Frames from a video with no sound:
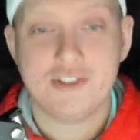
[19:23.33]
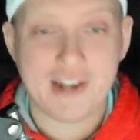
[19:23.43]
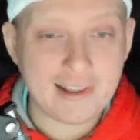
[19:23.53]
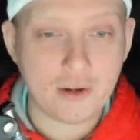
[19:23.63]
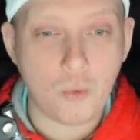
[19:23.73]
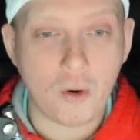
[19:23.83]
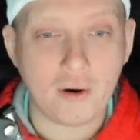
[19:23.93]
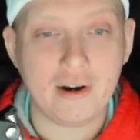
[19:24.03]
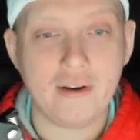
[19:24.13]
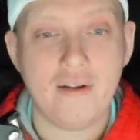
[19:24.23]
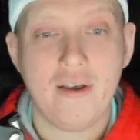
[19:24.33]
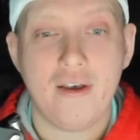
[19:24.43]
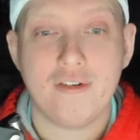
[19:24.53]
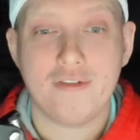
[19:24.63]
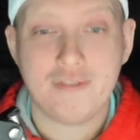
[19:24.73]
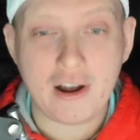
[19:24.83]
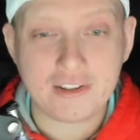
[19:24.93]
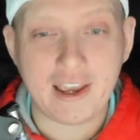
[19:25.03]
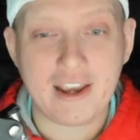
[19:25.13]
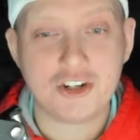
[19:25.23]
Jaylen Warren
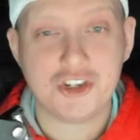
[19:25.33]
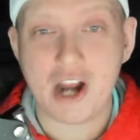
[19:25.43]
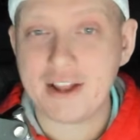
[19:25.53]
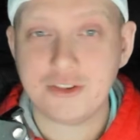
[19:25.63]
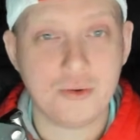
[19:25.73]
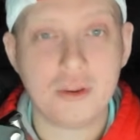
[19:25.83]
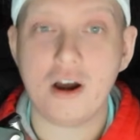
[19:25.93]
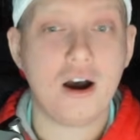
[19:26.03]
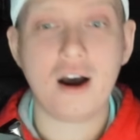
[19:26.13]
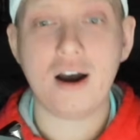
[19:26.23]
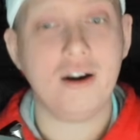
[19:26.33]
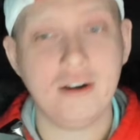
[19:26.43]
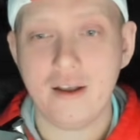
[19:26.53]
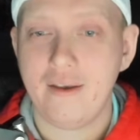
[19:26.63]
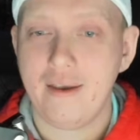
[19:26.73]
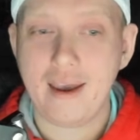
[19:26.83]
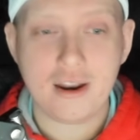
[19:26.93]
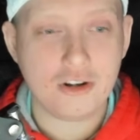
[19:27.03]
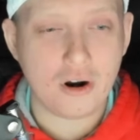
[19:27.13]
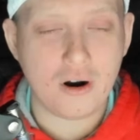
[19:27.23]
felt a shot through the heart,
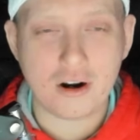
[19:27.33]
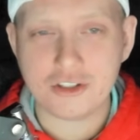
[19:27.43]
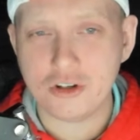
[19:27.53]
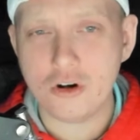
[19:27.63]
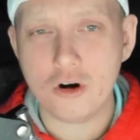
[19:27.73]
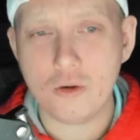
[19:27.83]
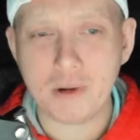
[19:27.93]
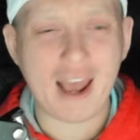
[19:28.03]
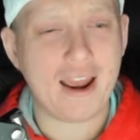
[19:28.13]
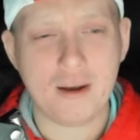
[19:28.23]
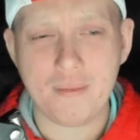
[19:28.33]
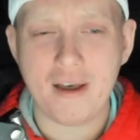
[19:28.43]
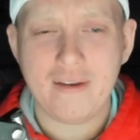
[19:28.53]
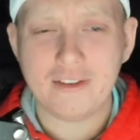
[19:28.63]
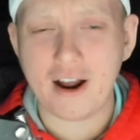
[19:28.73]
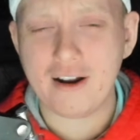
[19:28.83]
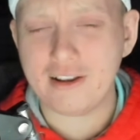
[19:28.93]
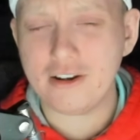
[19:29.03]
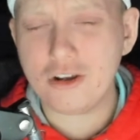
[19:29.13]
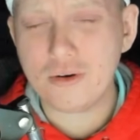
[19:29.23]
and you're to blame,
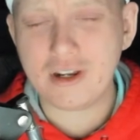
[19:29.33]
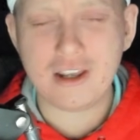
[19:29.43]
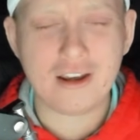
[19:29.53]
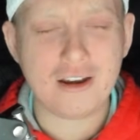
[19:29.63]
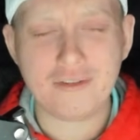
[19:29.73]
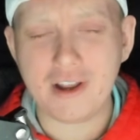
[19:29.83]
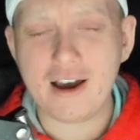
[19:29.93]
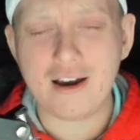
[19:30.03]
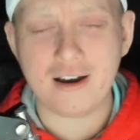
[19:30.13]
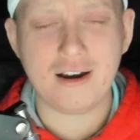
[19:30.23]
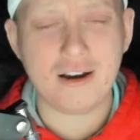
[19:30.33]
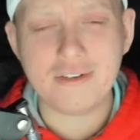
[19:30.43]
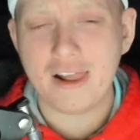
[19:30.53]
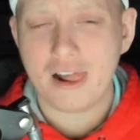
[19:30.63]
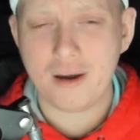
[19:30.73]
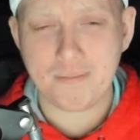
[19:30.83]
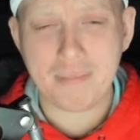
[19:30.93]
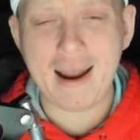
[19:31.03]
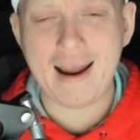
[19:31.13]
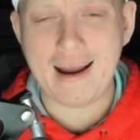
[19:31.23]
darling, you'll give love a
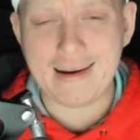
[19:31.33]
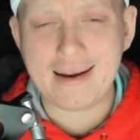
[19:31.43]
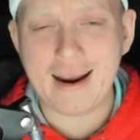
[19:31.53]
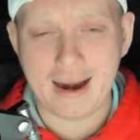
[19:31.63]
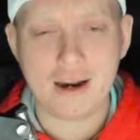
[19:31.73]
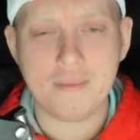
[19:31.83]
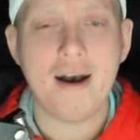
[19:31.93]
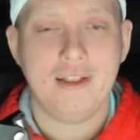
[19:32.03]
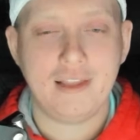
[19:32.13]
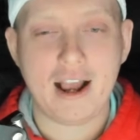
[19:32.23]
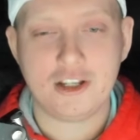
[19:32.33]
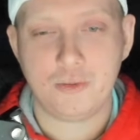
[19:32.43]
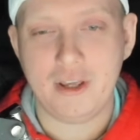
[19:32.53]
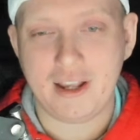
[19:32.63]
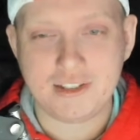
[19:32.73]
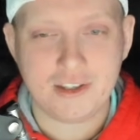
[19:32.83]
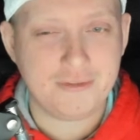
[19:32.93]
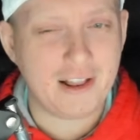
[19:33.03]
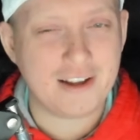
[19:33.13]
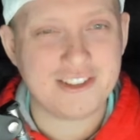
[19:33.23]
bad name last week as he
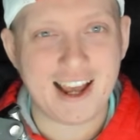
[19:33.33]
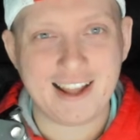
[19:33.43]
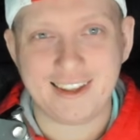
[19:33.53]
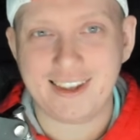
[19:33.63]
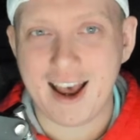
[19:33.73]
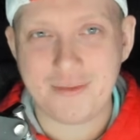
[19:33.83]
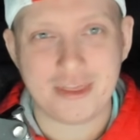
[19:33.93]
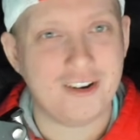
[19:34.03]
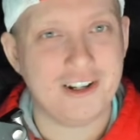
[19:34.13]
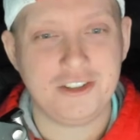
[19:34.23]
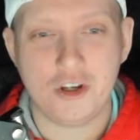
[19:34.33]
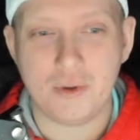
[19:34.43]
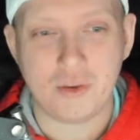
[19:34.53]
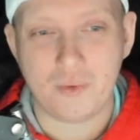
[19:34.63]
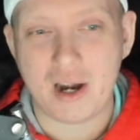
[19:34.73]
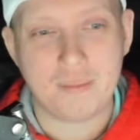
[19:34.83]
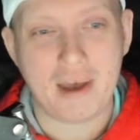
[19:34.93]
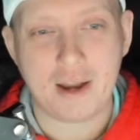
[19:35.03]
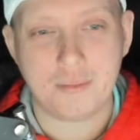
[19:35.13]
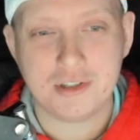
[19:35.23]
fell outside the top 32 at the running
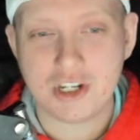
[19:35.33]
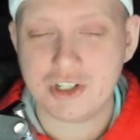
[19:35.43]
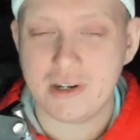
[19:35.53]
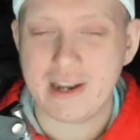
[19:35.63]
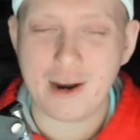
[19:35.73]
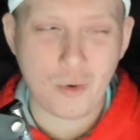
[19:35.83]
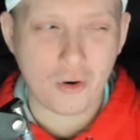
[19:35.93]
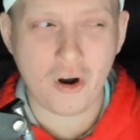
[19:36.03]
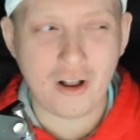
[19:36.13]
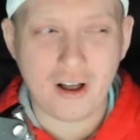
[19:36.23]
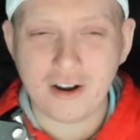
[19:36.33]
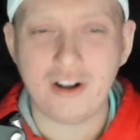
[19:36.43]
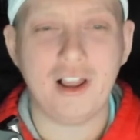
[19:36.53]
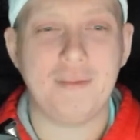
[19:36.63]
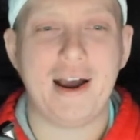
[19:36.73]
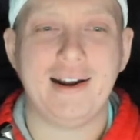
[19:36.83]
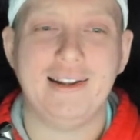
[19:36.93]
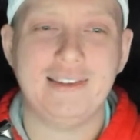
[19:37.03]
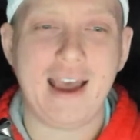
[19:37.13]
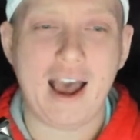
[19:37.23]
back position. Now, I won't call uncle. I'm not going
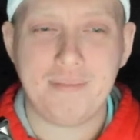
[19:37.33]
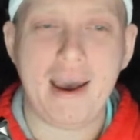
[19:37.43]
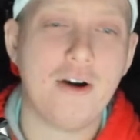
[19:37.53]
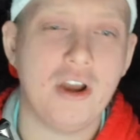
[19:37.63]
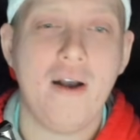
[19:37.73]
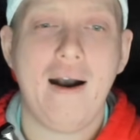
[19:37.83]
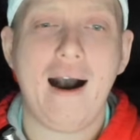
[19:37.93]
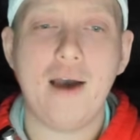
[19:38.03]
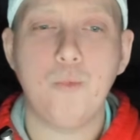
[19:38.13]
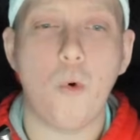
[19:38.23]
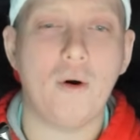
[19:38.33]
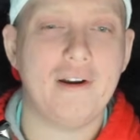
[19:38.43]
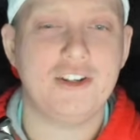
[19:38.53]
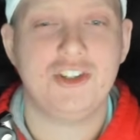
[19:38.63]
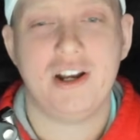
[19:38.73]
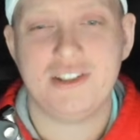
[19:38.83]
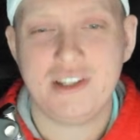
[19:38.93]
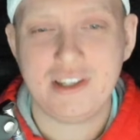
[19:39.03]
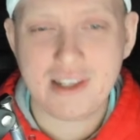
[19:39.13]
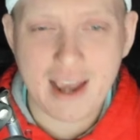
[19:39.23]
to tap out on Warren just
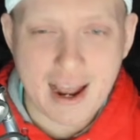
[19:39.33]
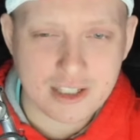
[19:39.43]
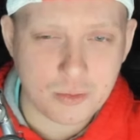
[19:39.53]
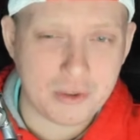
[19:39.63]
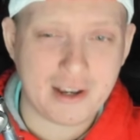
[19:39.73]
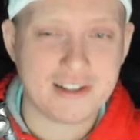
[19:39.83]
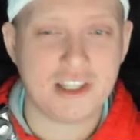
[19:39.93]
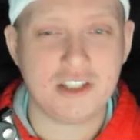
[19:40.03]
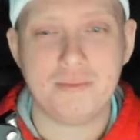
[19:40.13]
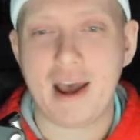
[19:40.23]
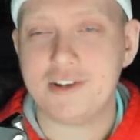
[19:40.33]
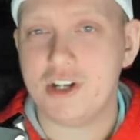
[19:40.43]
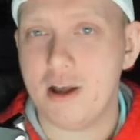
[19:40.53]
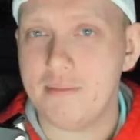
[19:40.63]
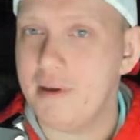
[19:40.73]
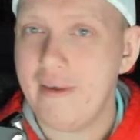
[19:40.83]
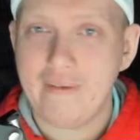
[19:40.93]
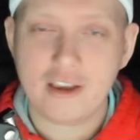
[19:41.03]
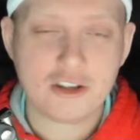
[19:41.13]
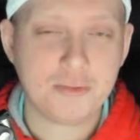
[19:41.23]
yet because this matchup
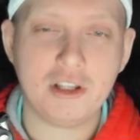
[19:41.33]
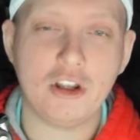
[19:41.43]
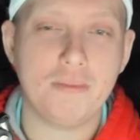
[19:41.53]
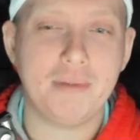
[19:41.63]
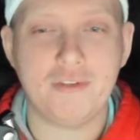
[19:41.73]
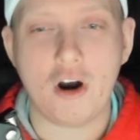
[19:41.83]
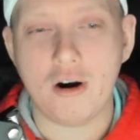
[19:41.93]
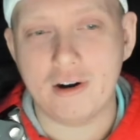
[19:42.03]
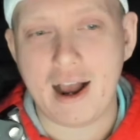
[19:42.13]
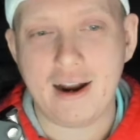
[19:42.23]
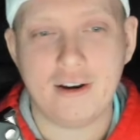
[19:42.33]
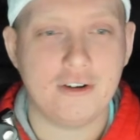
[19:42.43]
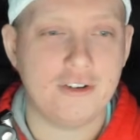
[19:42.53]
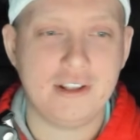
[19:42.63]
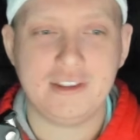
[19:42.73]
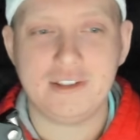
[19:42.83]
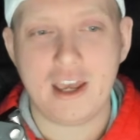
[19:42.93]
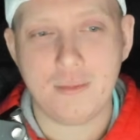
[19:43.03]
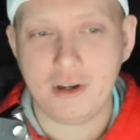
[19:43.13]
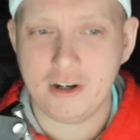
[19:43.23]
gives me a little bit of a hard-on underneath the
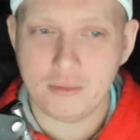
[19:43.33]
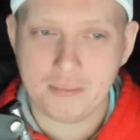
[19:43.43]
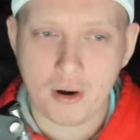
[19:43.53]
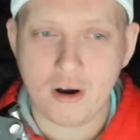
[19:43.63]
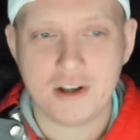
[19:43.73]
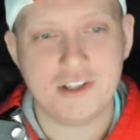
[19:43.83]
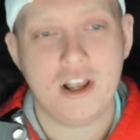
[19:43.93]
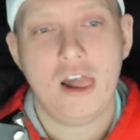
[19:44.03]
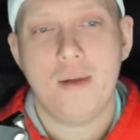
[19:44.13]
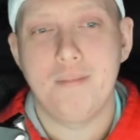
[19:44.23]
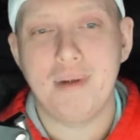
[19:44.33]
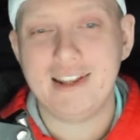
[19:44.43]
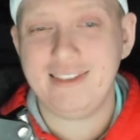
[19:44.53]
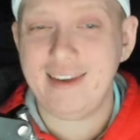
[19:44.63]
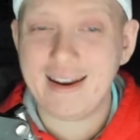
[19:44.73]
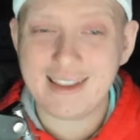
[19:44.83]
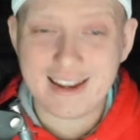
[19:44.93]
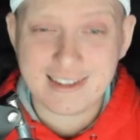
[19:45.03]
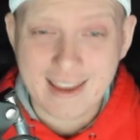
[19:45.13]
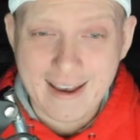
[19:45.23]
table here. Pause. But at the end of
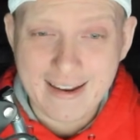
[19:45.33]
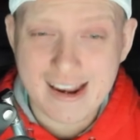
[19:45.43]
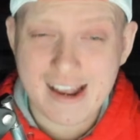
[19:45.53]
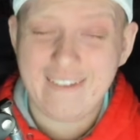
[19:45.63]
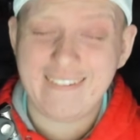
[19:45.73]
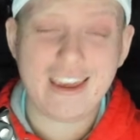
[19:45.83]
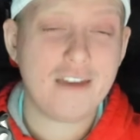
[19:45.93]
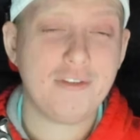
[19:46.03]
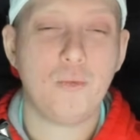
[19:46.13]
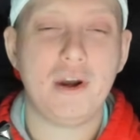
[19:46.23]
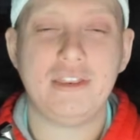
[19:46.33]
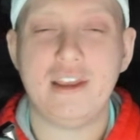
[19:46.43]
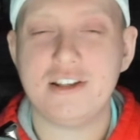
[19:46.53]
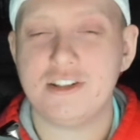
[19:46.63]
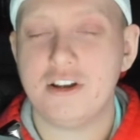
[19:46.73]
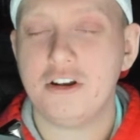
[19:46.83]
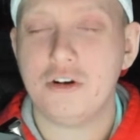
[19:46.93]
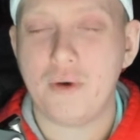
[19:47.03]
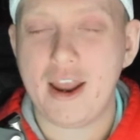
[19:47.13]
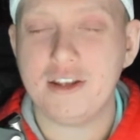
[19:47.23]
the day, even with this
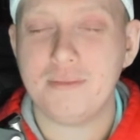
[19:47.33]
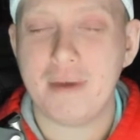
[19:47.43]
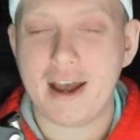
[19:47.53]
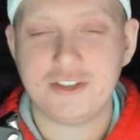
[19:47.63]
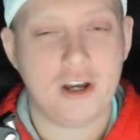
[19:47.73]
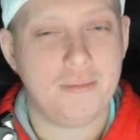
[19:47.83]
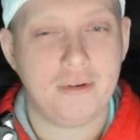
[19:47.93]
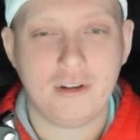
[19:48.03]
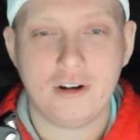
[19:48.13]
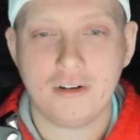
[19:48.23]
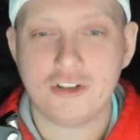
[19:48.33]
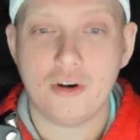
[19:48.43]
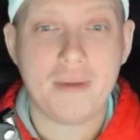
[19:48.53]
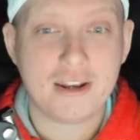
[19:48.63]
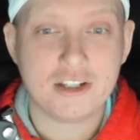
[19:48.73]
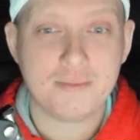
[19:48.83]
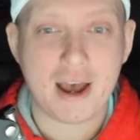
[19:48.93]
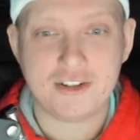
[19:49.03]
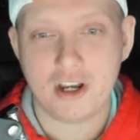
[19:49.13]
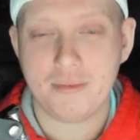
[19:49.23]
great matchup, you know, a tremendous
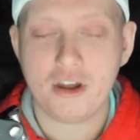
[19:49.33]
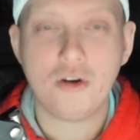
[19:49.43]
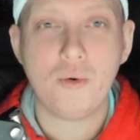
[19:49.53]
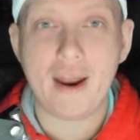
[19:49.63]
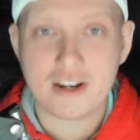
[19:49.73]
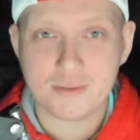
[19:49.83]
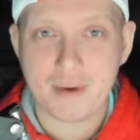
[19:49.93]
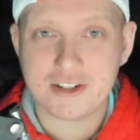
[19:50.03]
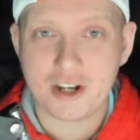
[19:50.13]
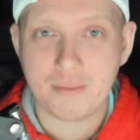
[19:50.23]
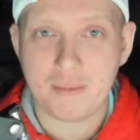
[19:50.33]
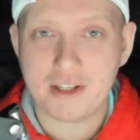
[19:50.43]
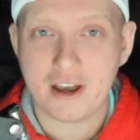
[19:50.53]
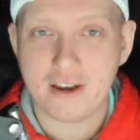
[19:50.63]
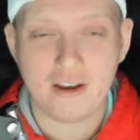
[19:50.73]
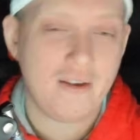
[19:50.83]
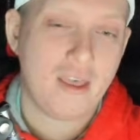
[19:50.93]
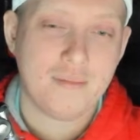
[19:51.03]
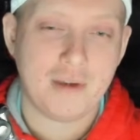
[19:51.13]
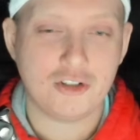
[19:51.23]
matchup, the greatest matchup, let me tell you,
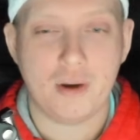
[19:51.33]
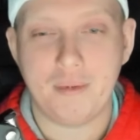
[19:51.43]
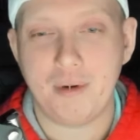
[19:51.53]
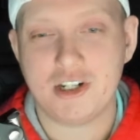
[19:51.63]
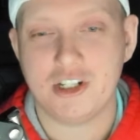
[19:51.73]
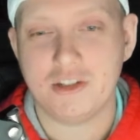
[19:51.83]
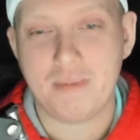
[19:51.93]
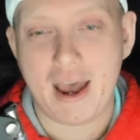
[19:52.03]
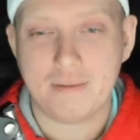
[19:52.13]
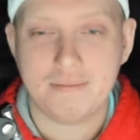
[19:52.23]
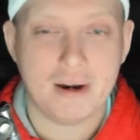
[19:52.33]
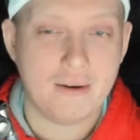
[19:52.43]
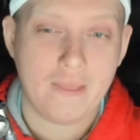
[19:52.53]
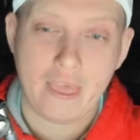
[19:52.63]
my Trump impression is bad, but